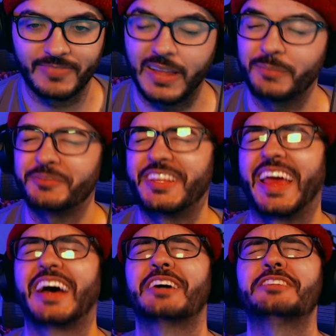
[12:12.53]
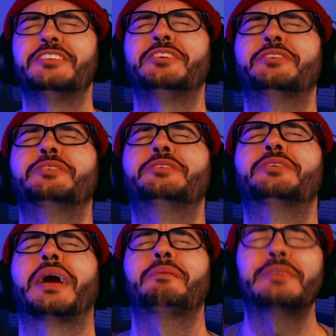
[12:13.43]
I'm telling you,
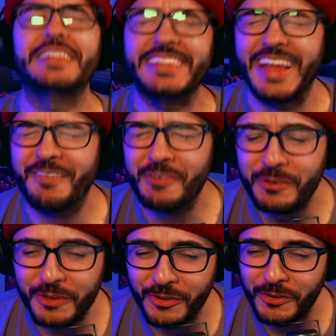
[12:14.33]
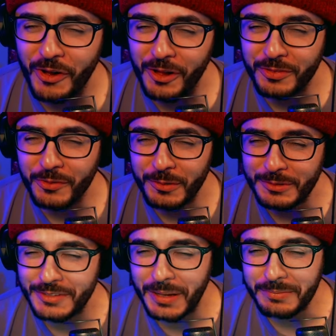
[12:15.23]
I would never crawl through
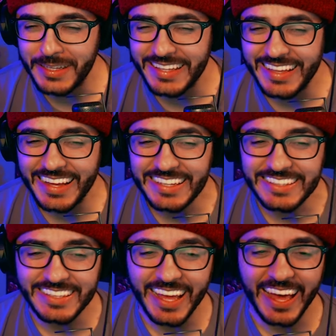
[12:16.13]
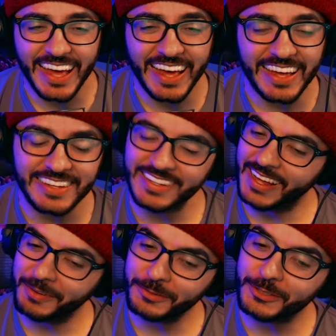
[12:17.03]
something like that.
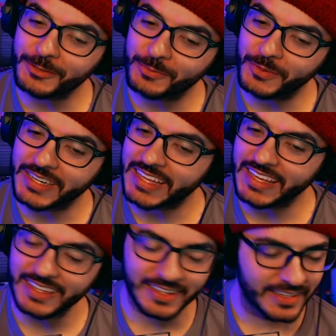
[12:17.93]
I would just wouldn't.